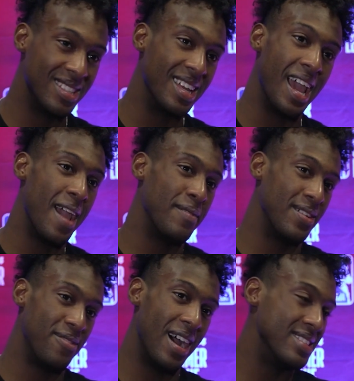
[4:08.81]
the game
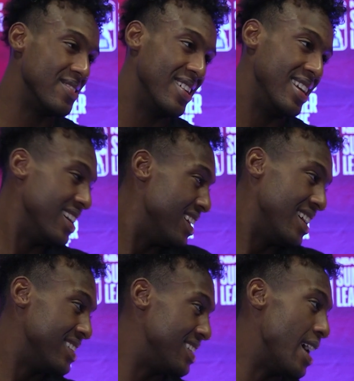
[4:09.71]
and finds a way
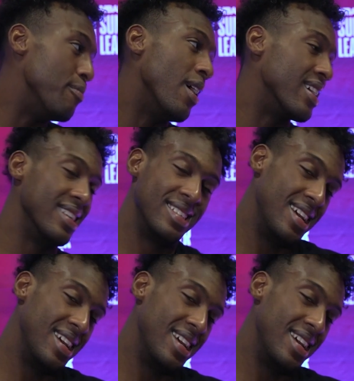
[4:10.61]
to get buckets.